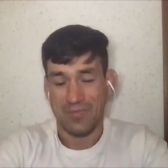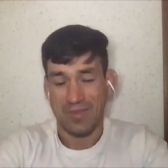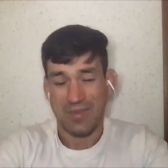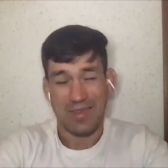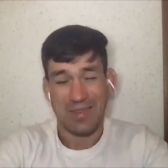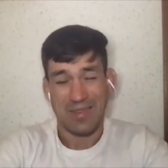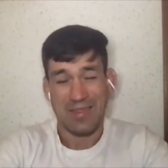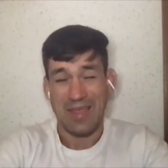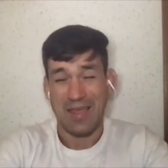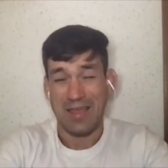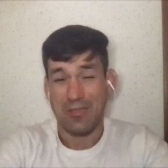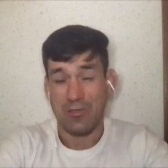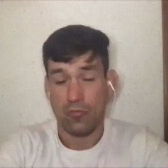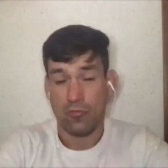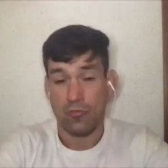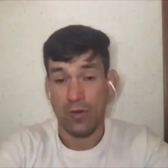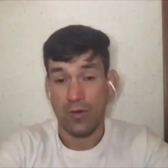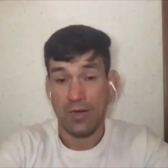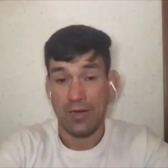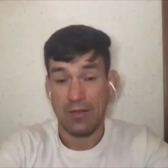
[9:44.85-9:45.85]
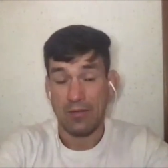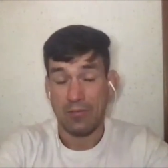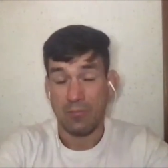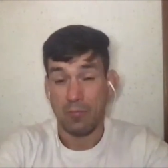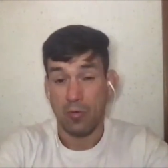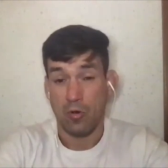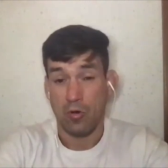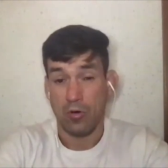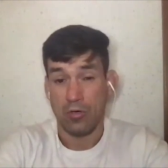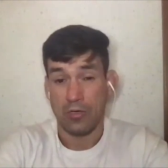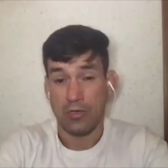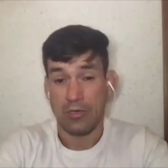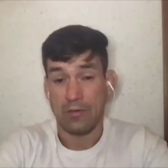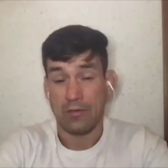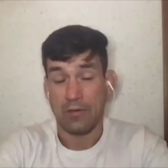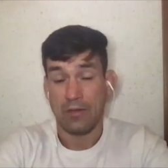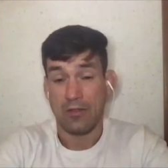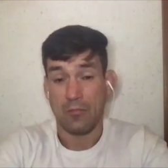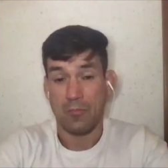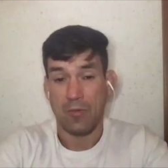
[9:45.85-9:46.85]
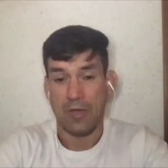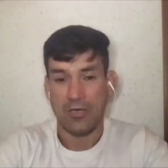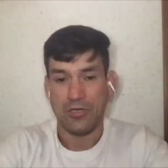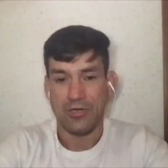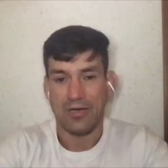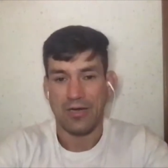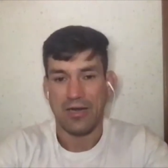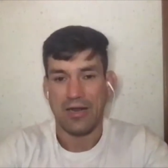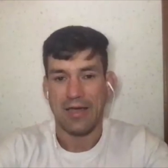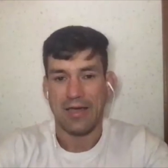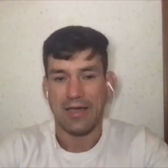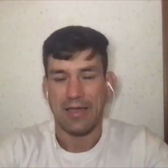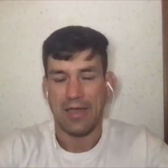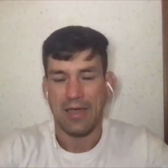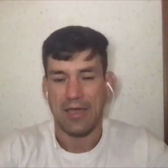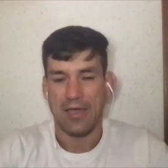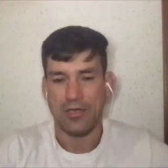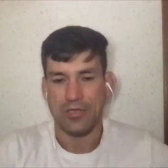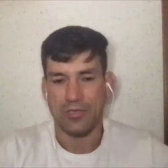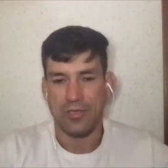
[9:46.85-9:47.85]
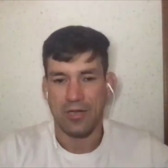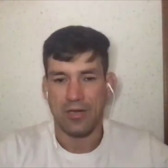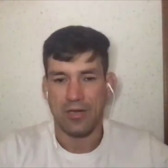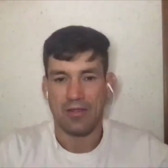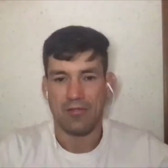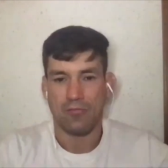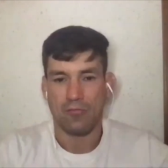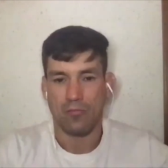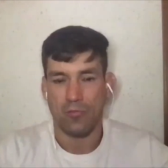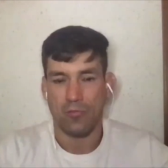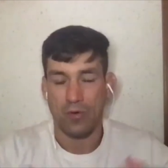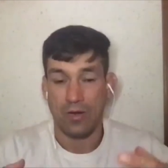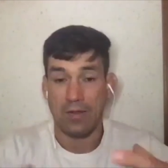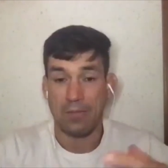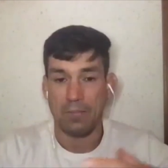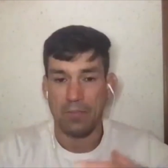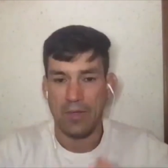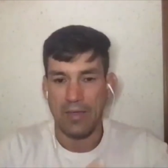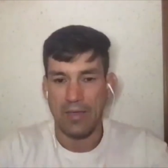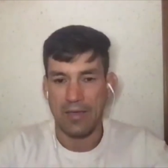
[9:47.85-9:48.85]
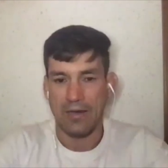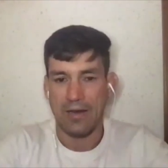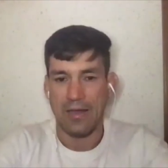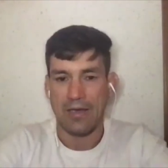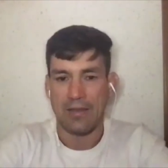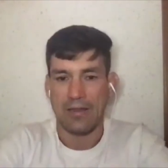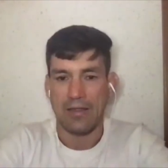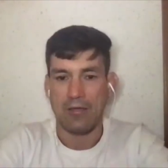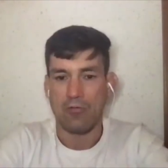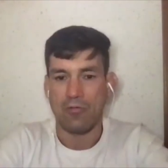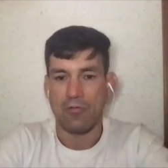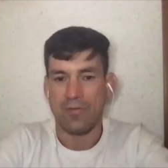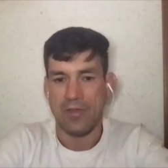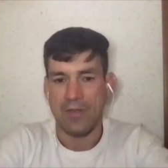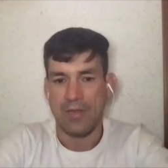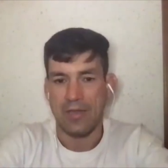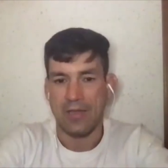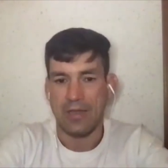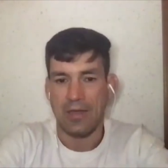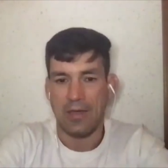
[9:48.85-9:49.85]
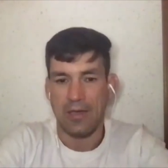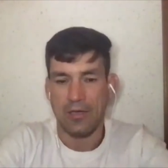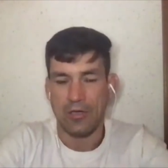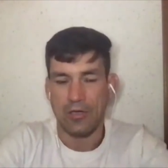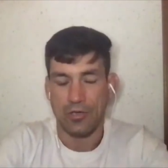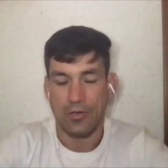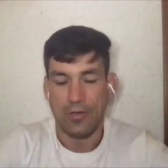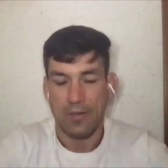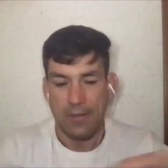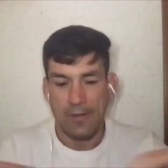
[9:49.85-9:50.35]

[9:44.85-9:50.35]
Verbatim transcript: And that's really important, especially in a cage that is really big, like the UFC cage.